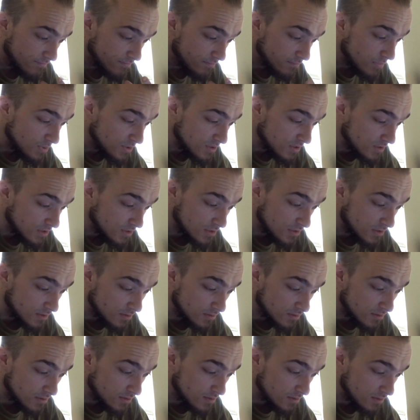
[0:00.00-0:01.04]

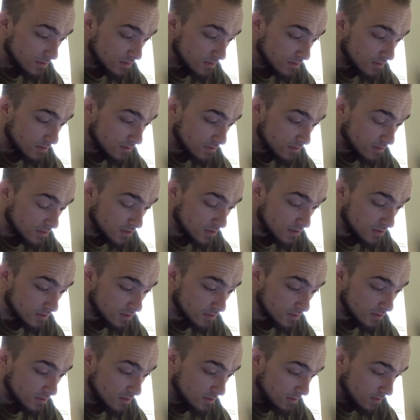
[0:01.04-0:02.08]
positions, and just
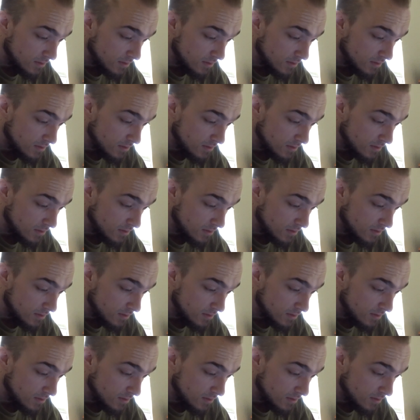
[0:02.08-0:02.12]
to